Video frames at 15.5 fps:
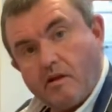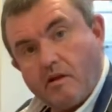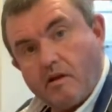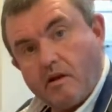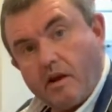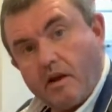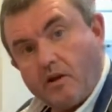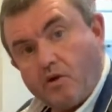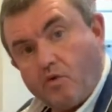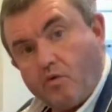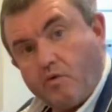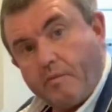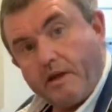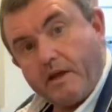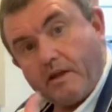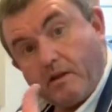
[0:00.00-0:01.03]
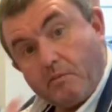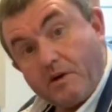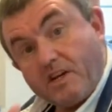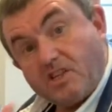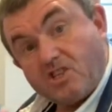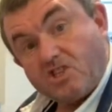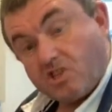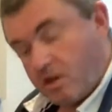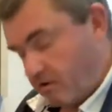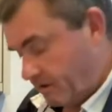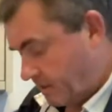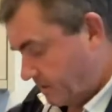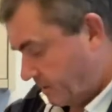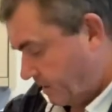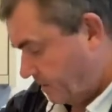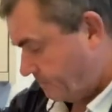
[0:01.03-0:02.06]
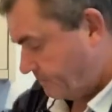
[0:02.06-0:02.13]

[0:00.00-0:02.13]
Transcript: let it cool a bit, and then we're going to slice it